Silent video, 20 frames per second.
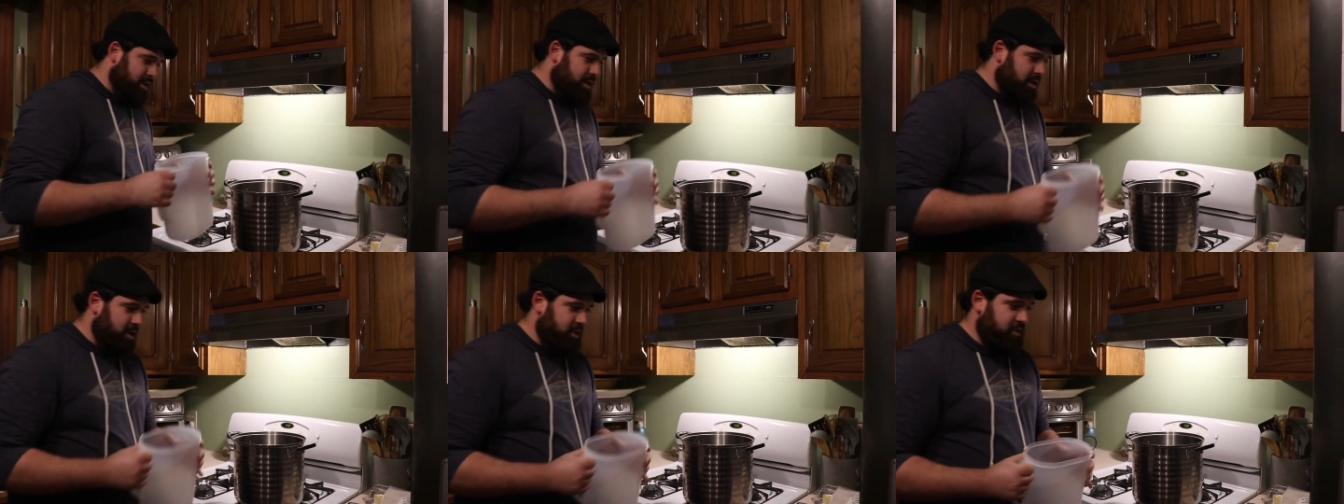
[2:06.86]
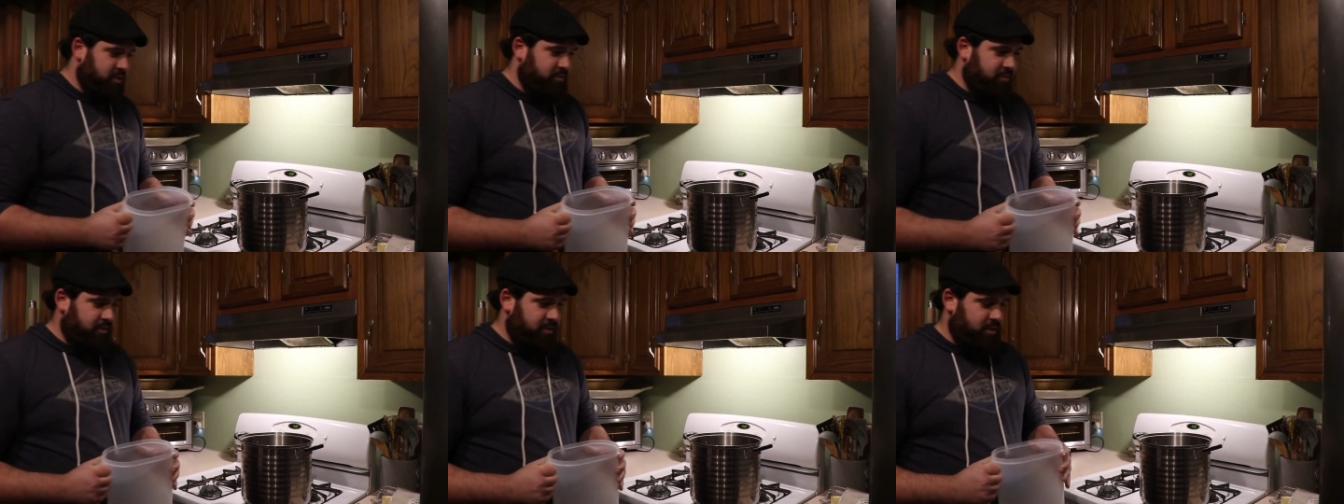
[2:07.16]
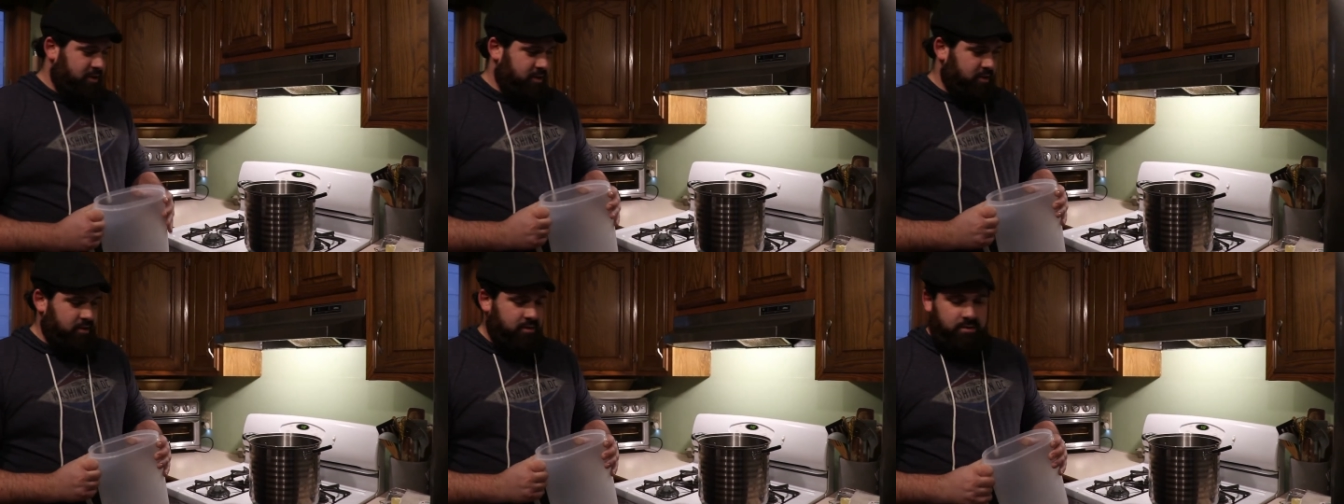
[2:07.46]
calls
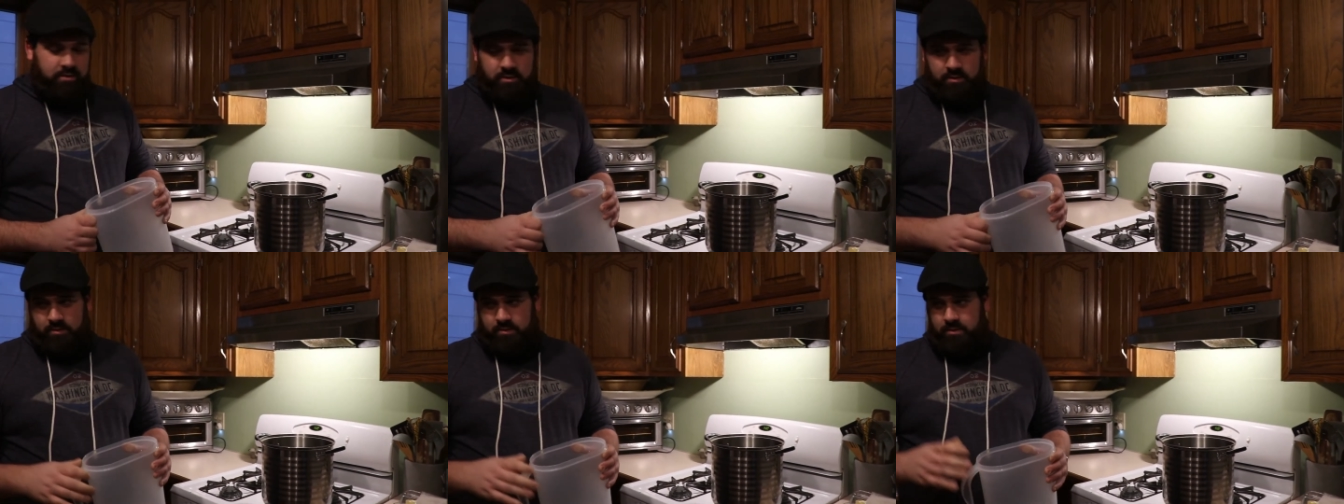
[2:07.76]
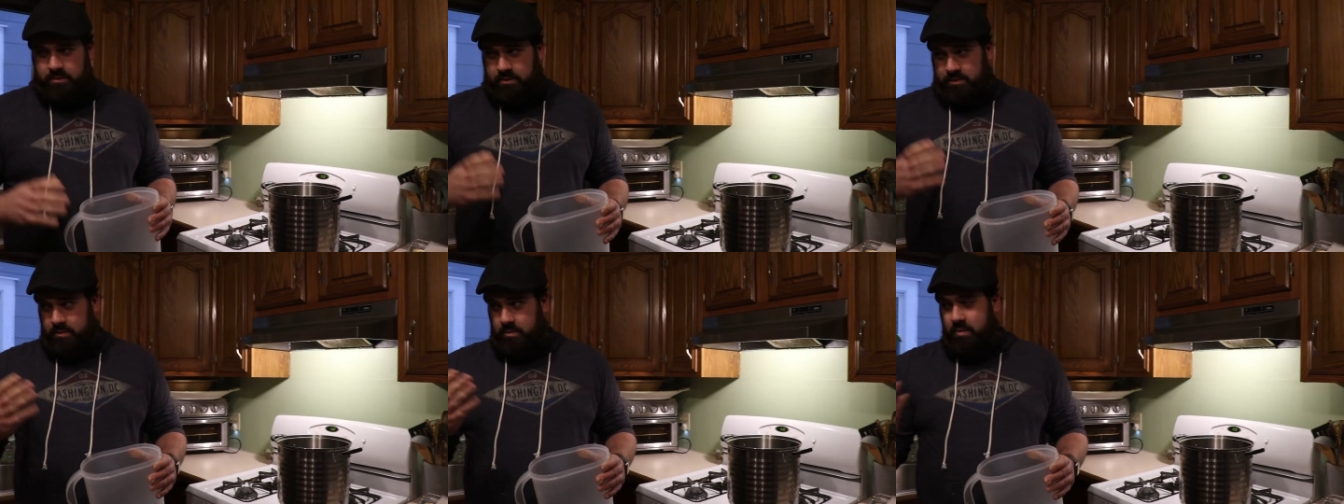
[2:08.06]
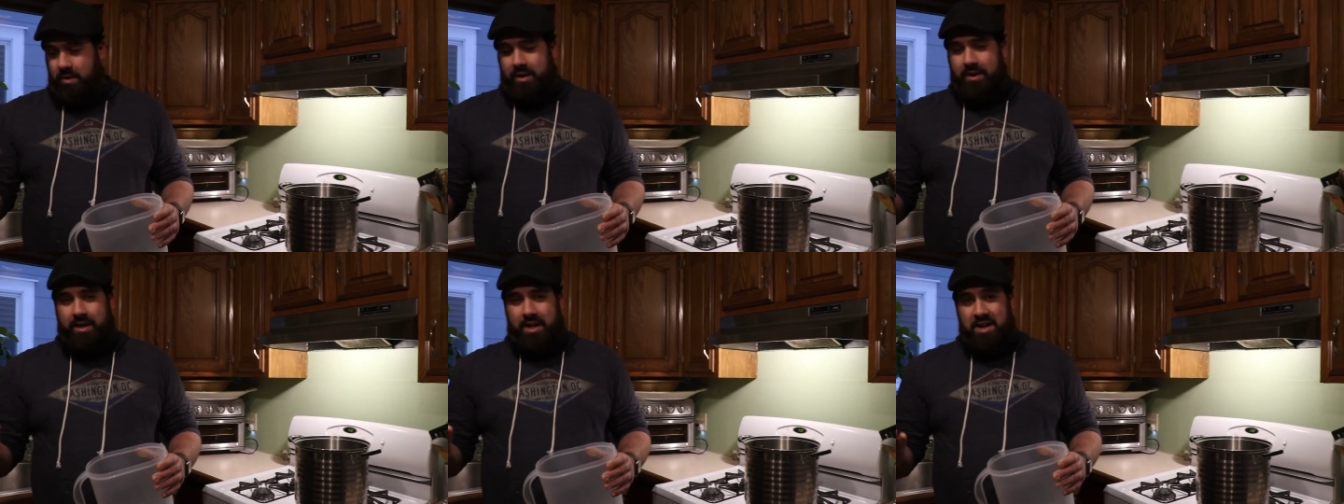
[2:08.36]
for a
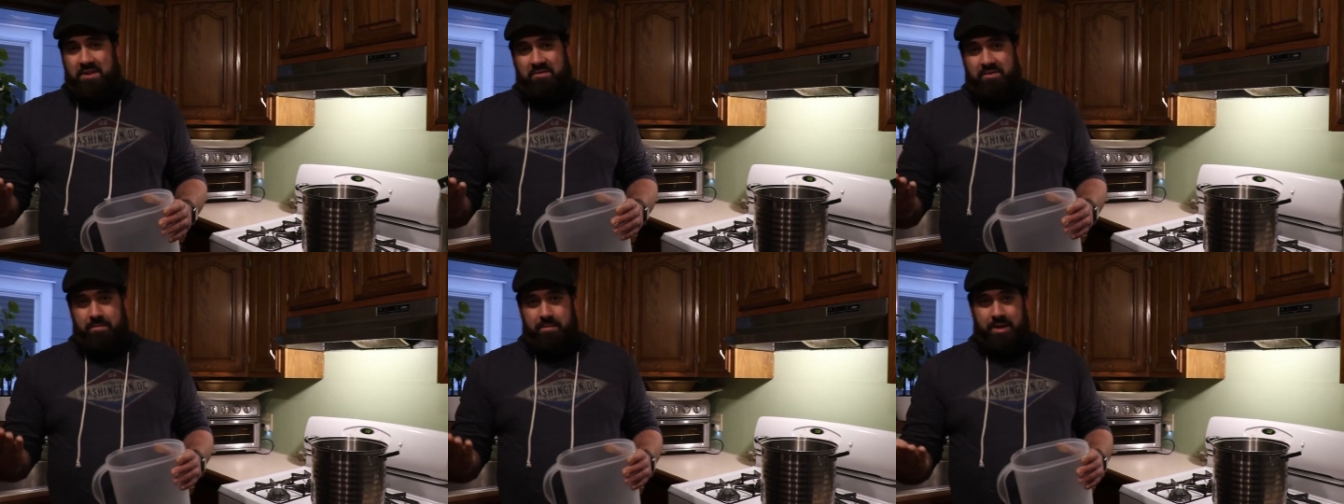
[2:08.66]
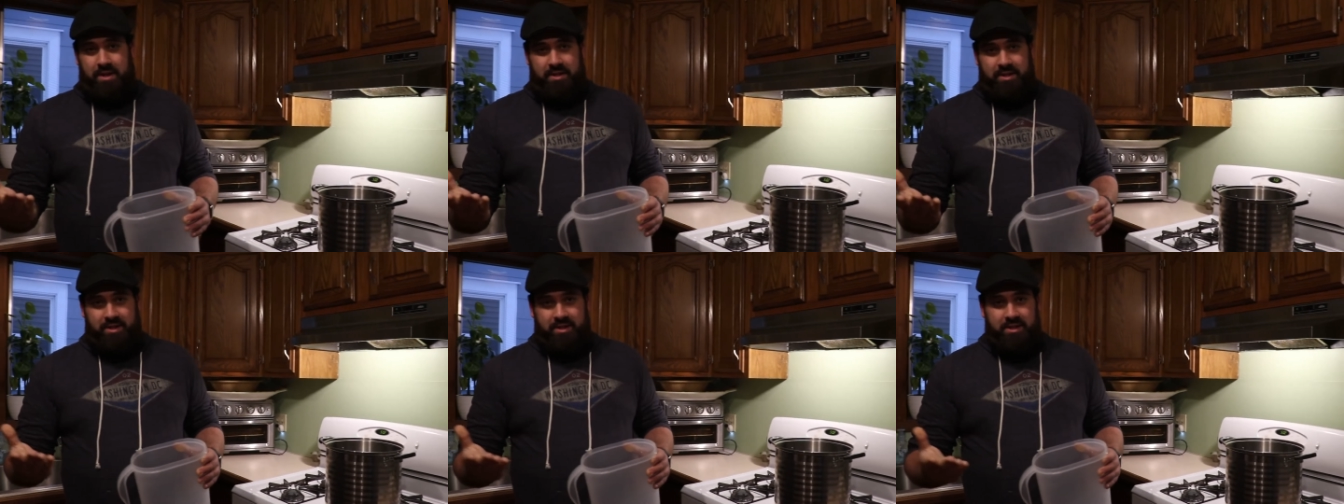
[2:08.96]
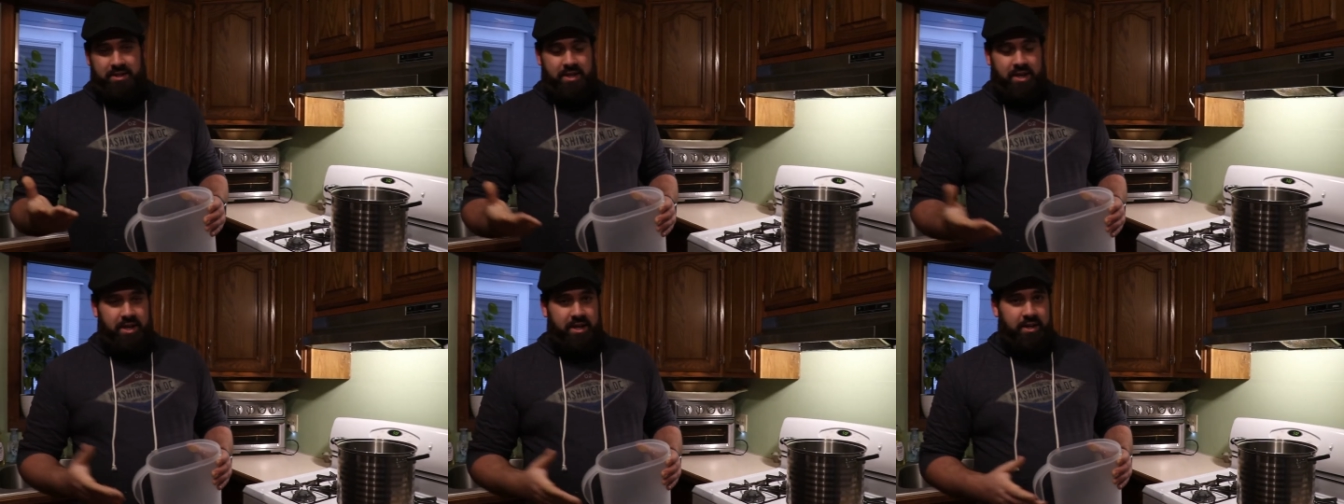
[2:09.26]
1 gallon fermenting
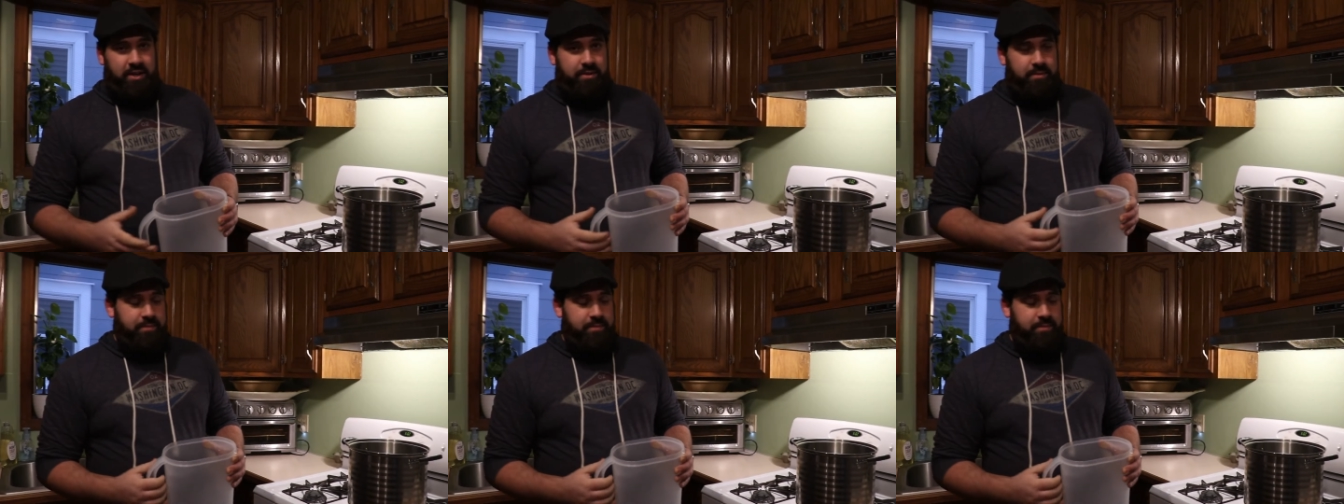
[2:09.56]
tank.